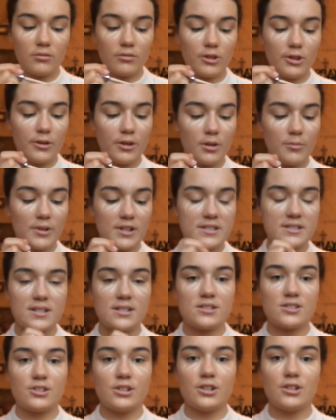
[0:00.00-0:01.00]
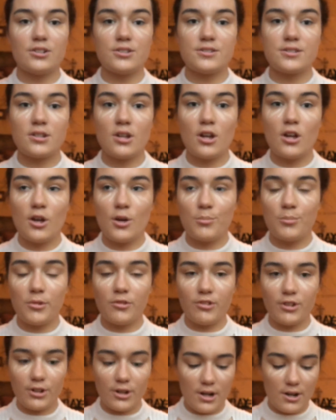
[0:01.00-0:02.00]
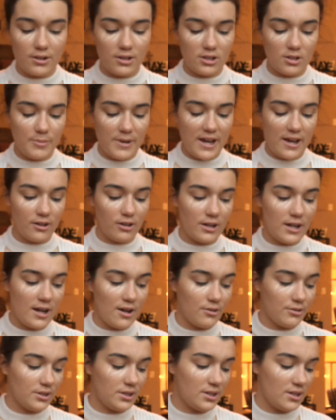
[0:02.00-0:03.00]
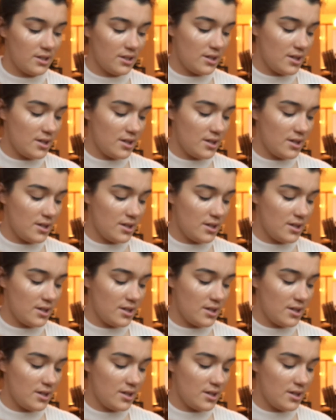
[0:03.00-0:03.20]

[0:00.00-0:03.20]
You hear my sisters moving around in the background.